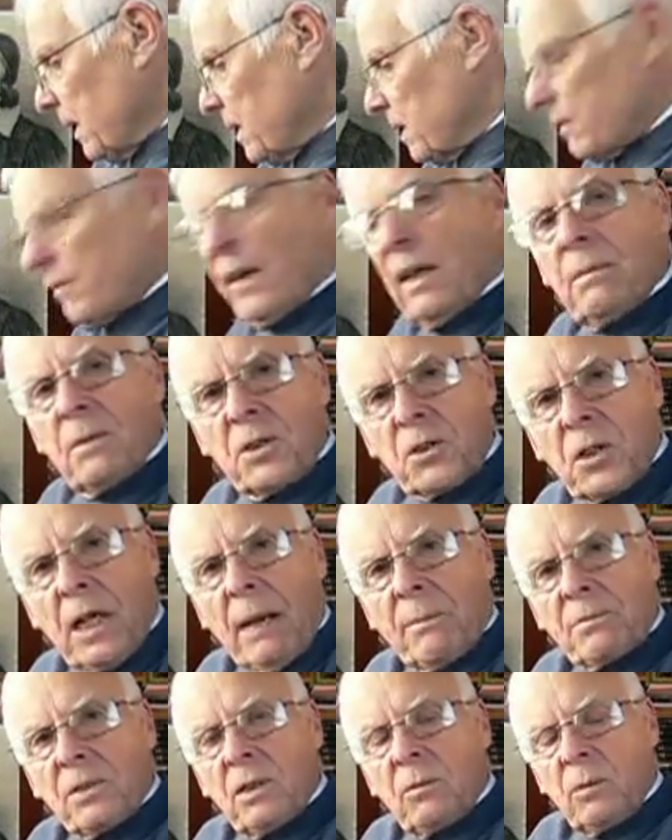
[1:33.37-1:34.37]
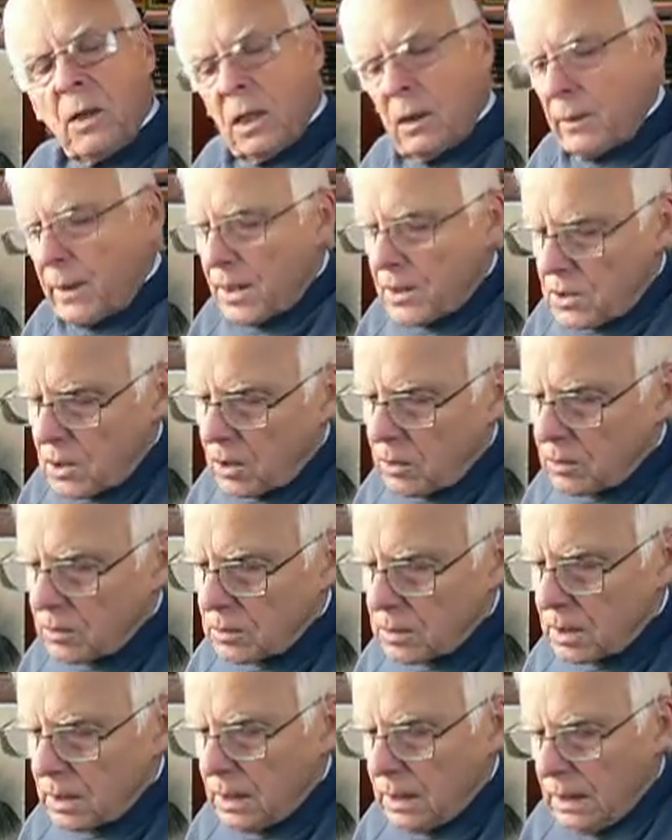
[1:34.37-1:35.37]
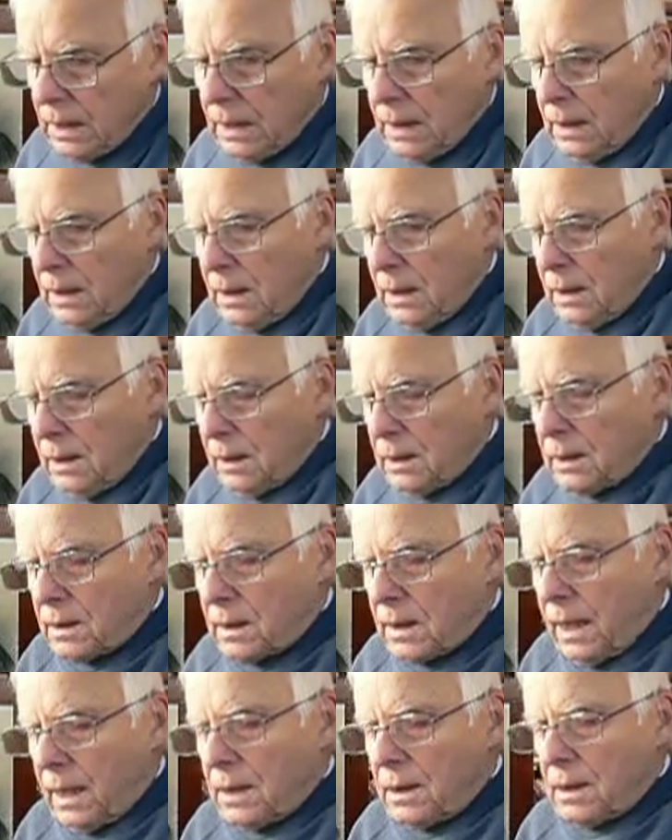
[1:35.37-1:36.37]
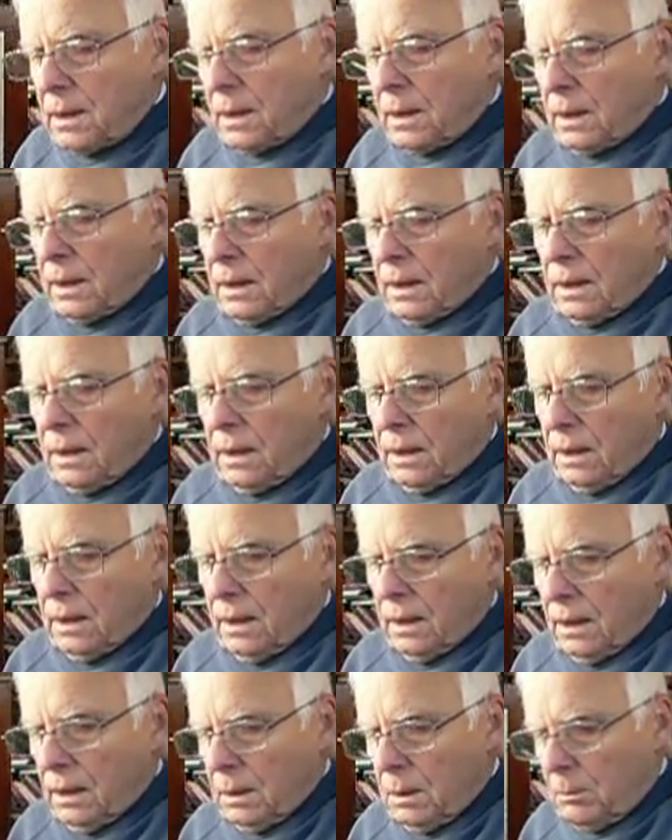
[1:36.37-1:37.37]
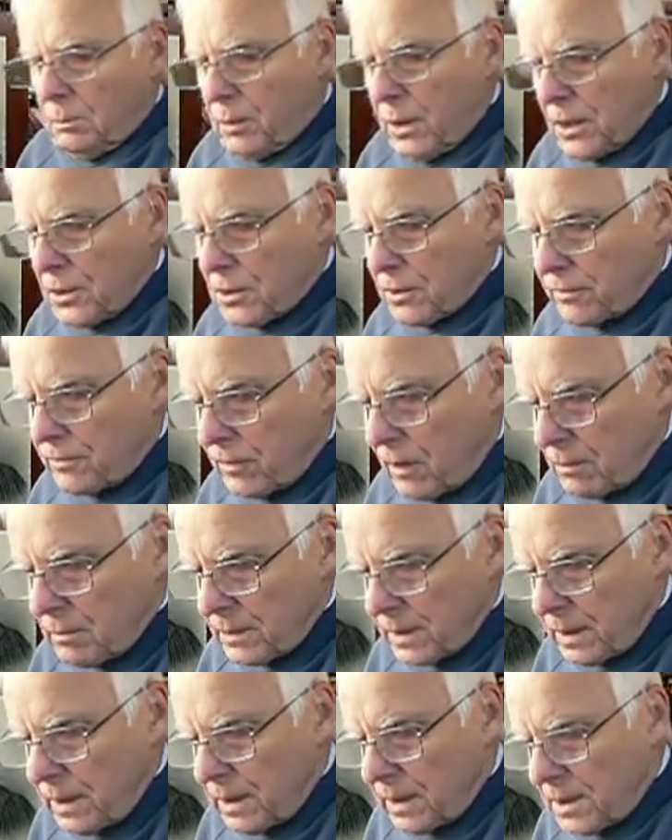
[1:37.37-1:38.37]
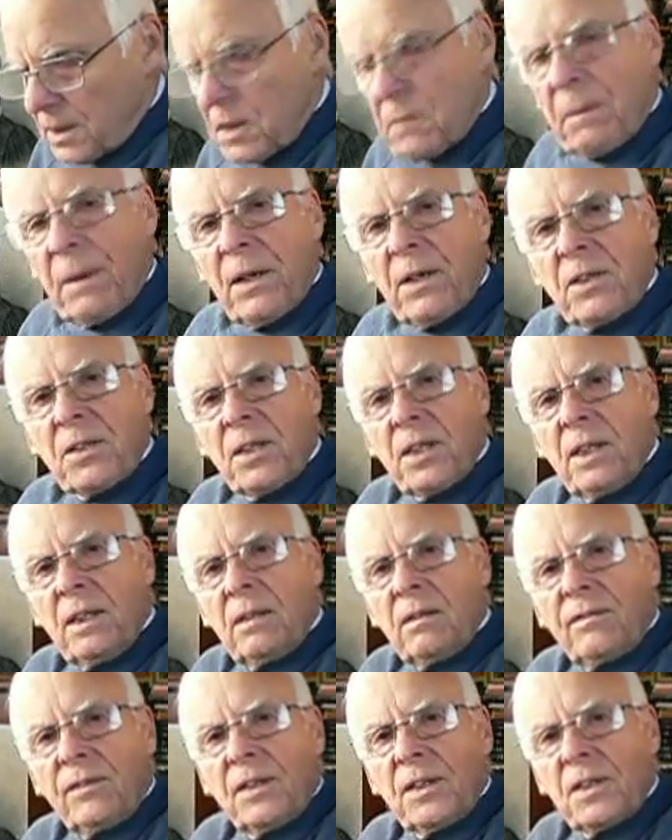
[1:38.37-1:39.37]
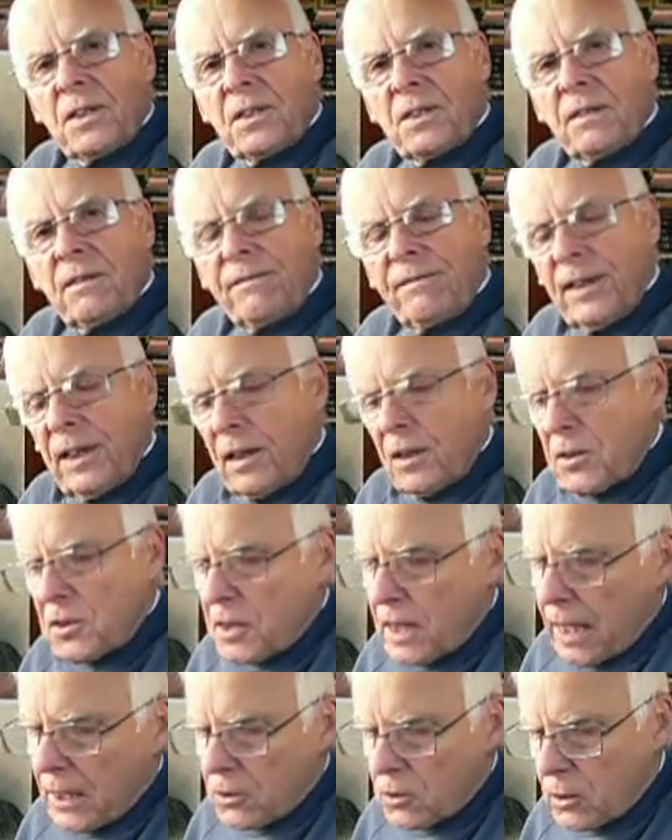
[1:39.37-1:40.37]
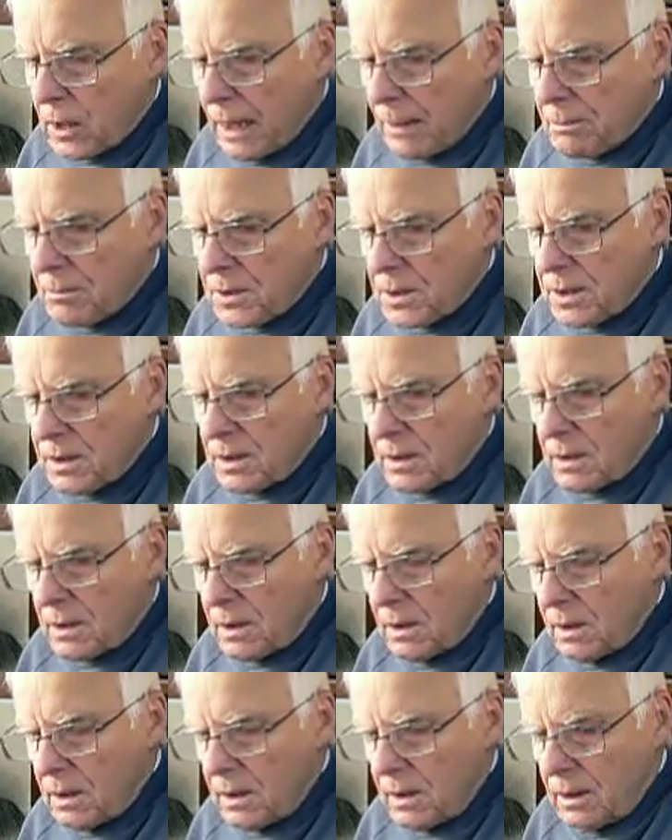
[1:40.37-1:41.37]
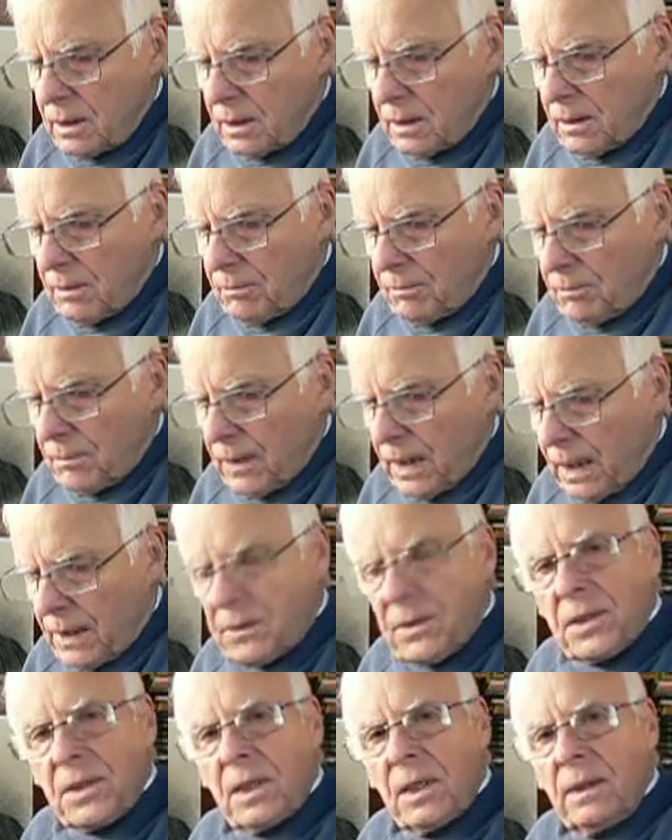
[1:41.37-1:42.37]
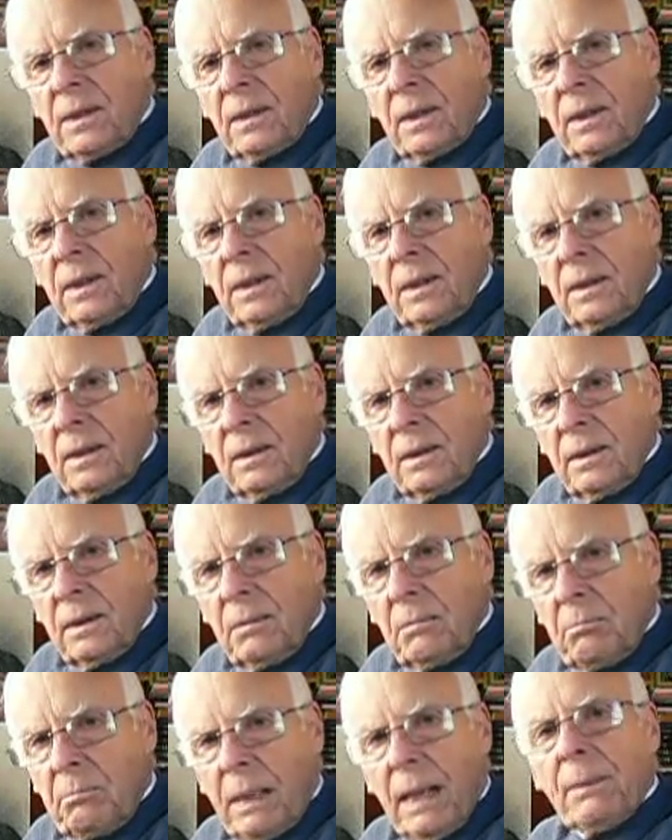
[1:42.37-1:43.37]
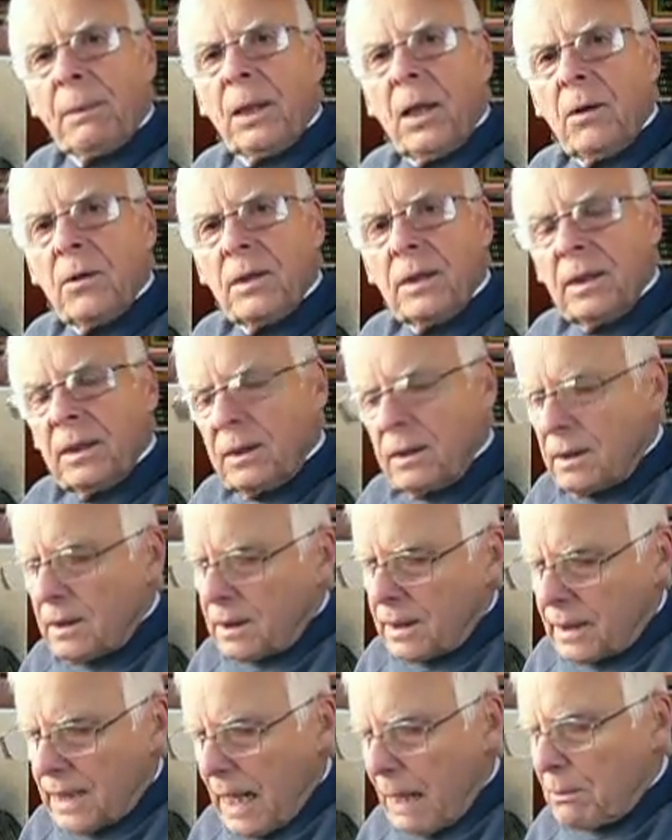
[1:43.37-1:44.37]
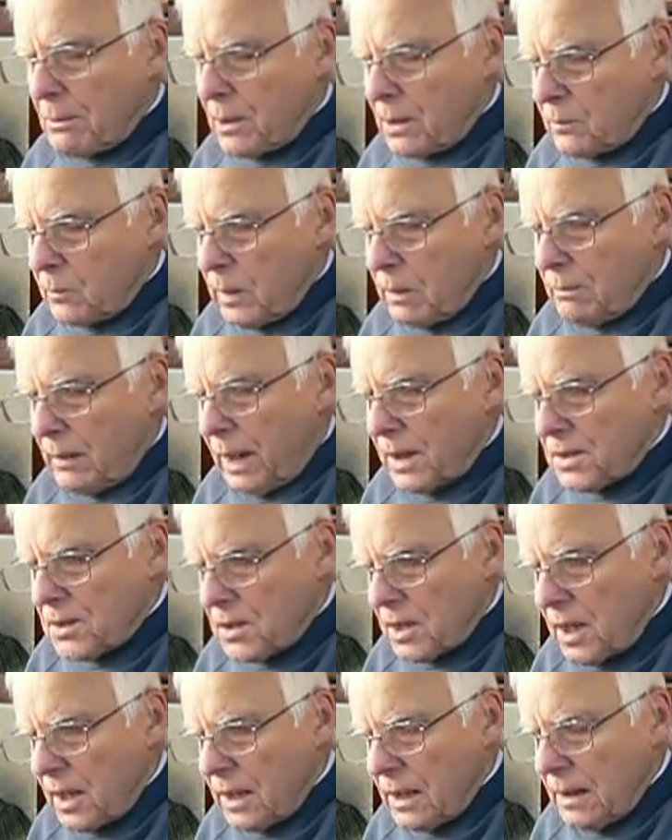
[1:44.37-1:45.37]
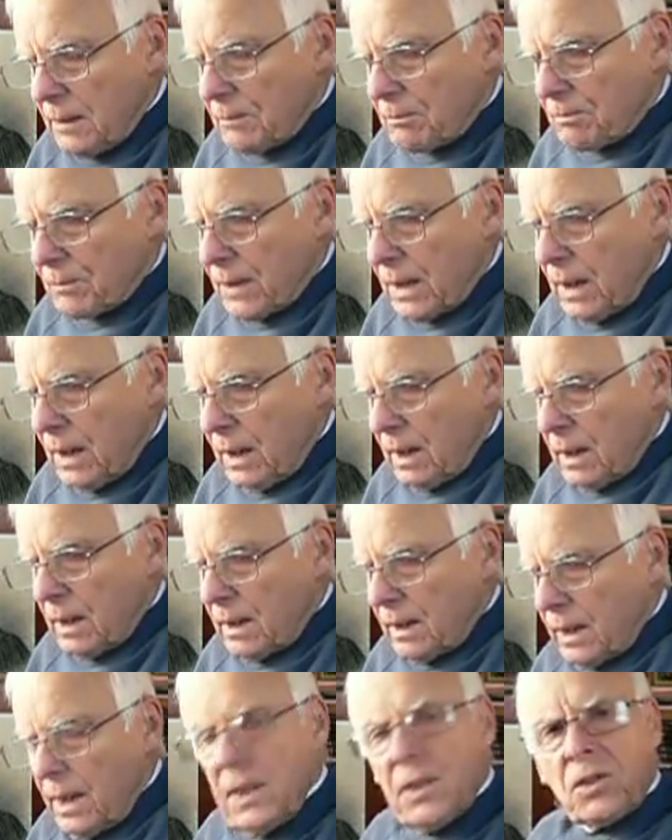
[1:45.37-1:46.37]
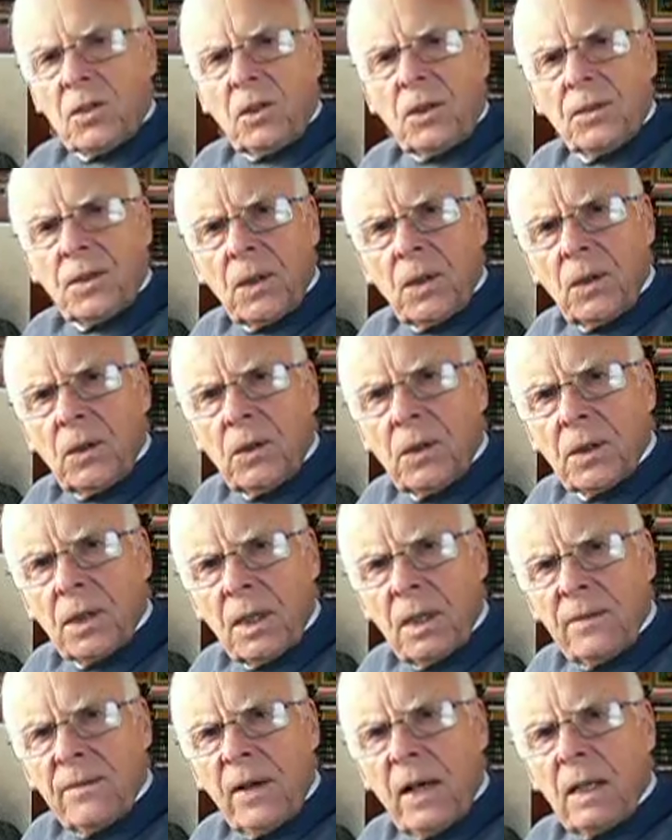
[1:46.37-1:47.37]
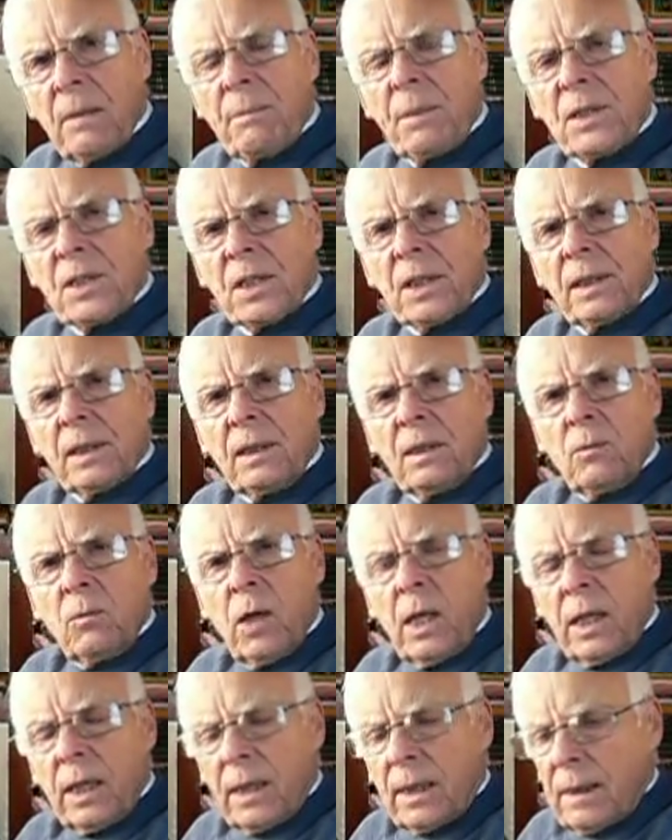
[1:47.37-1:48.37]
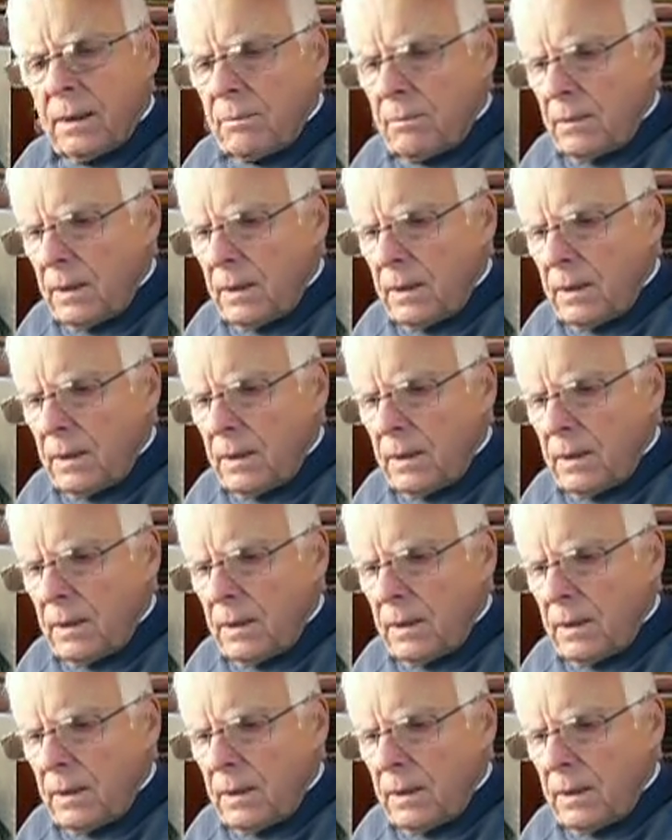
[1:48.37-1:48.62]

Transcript: the famous chapter where we're told that under pressure from the conspiracy of his fellow satraps, others in the Babylonian cabinet, we might say, uh, he sought the Lord in a very particular way,